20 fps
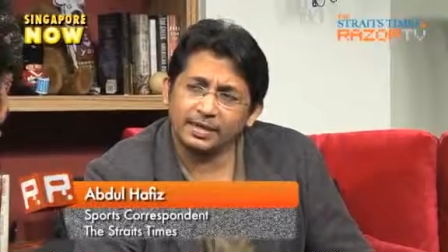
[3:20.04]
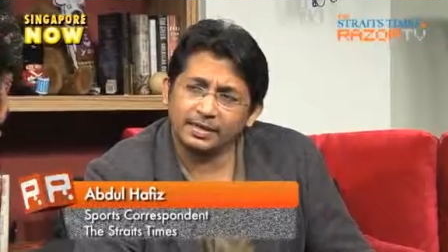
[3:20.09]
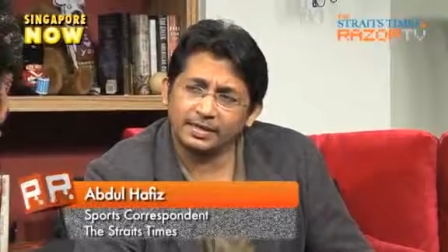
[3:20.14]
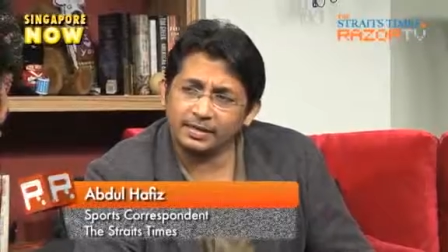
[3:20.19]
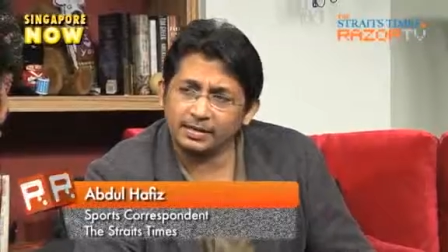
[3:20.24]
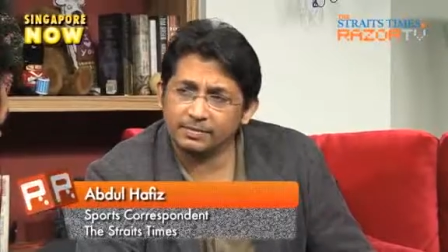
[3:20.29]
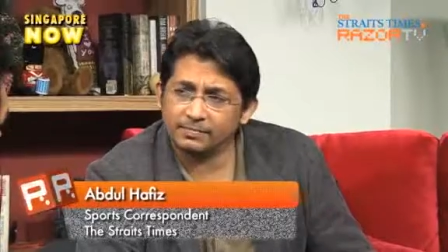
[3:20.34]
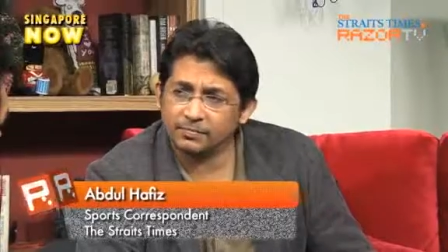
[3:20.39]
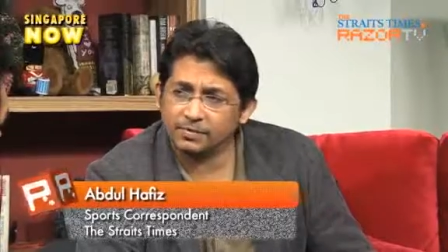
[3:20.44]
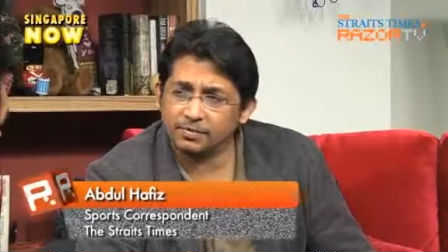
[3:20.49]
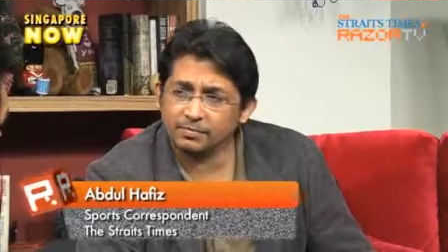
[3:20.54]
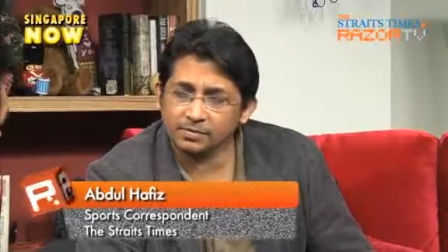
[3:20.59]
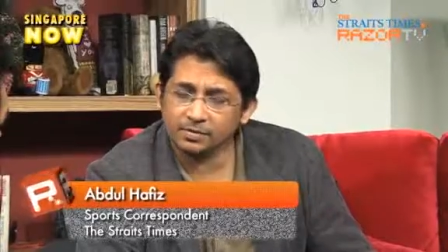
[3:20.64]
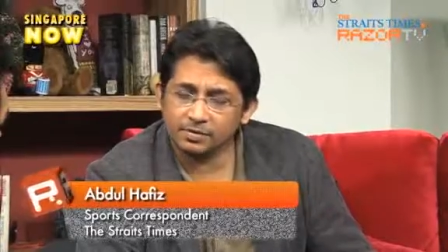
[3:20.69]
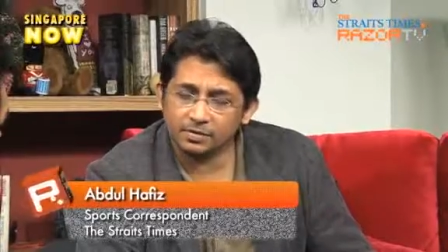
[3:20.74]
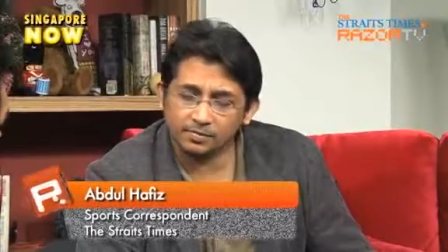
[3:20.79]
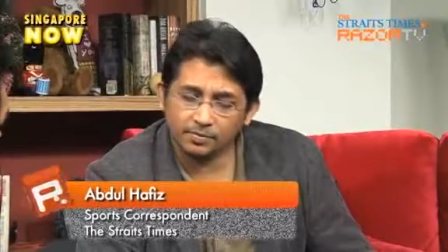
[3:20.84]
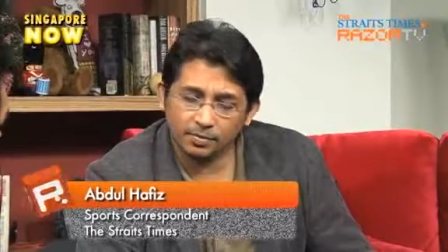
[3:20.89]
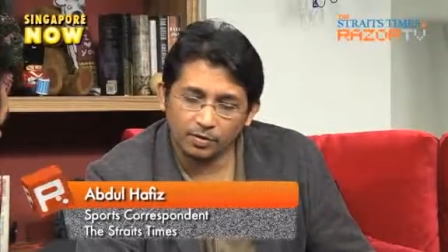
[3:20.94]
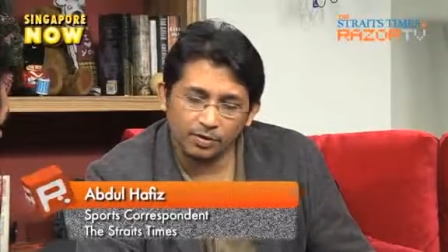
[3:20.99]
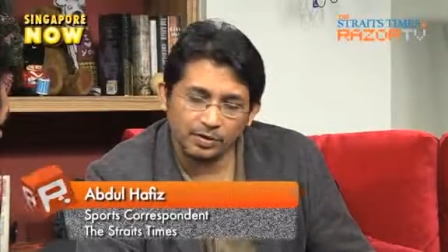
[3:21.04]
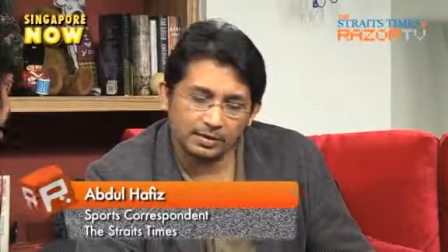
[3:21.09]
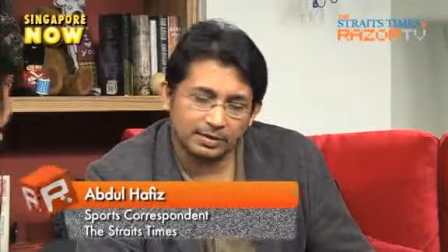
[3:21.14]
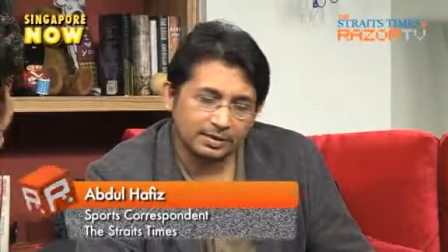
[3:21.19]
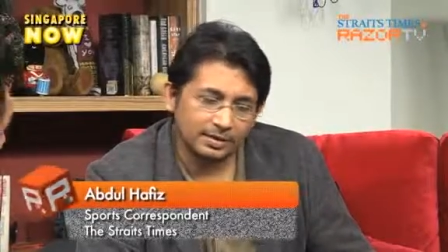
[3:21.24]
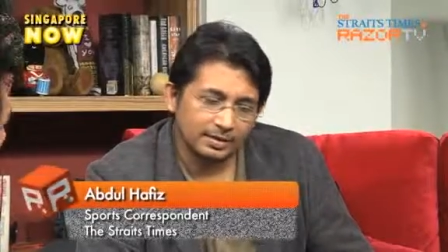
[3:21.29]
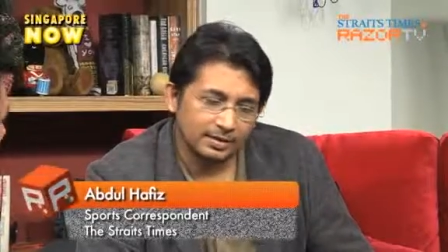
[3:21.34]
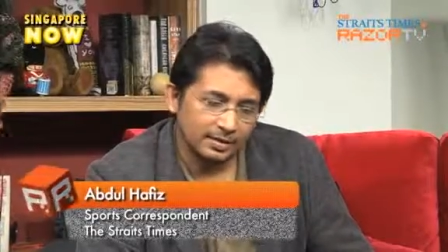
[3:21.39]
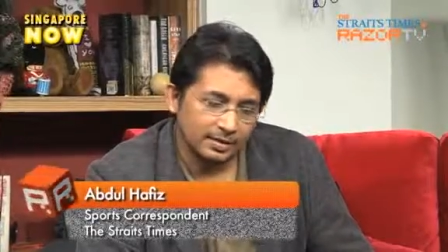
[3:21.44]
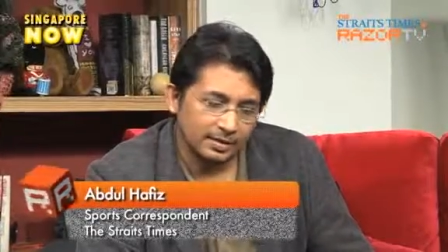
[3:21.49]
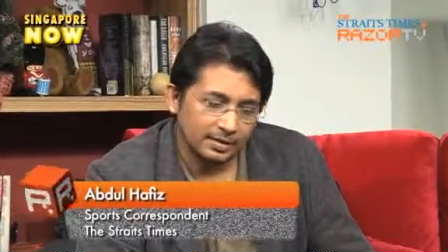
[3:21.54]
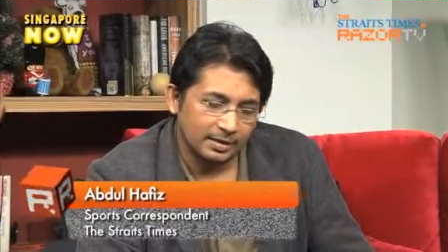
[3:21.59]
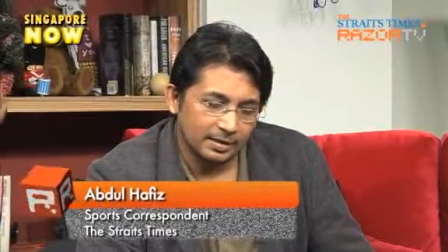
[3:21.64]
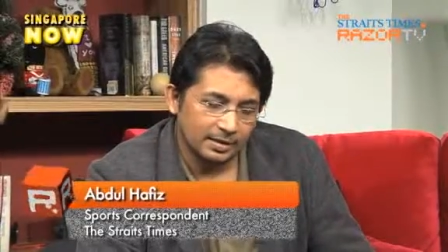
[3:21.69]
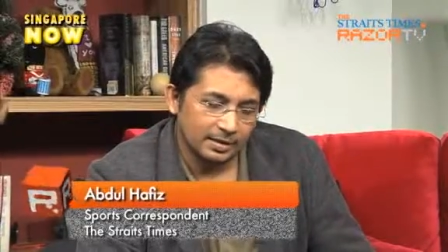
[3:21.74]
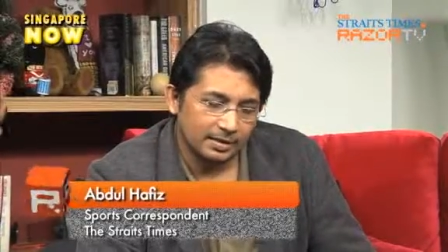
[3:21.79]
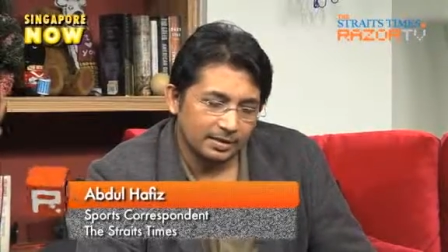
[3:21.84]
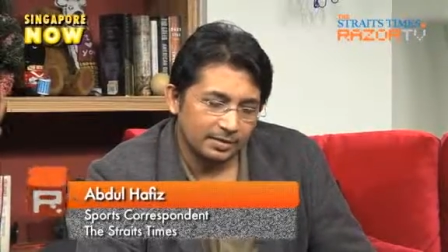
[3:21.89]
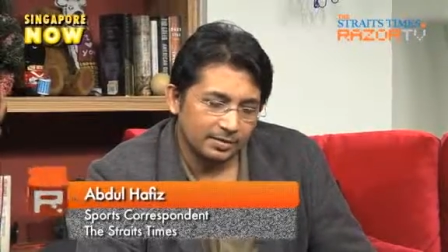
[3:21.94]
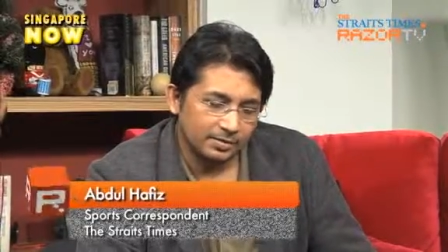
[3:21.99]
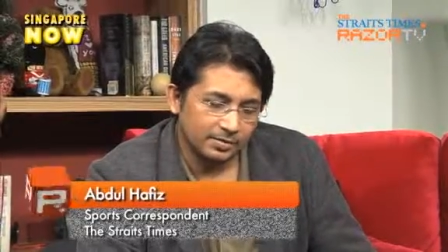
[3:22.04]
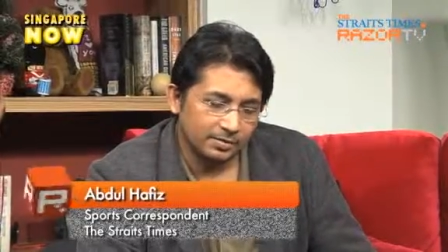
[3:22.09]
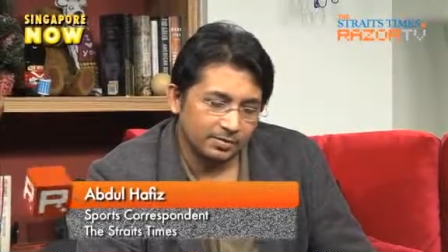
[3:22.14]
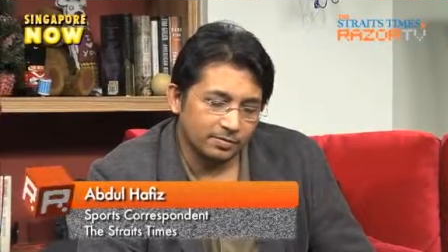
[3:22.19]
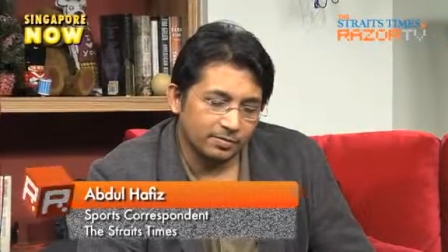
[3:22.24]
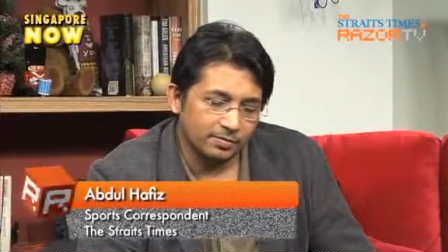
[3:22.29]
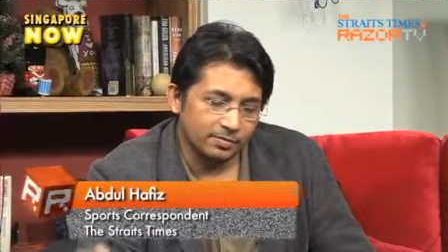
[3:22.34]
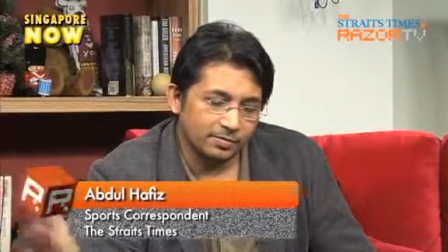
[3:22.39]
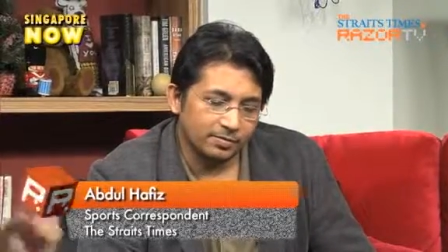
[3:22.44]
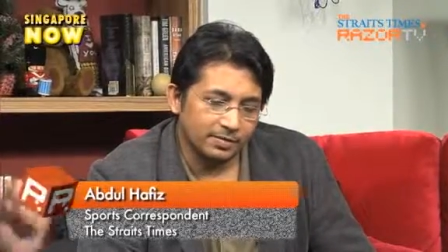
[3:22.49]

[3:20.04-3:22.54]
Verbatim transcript: banning him from the sport. So